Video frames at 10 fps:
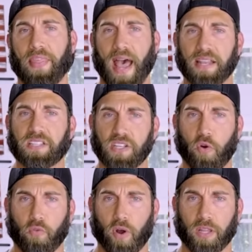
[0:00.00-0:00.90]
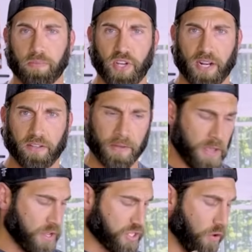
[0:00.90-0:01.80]
That is the overall objective.
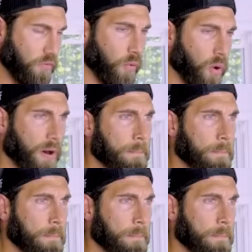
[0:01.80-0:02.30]
So for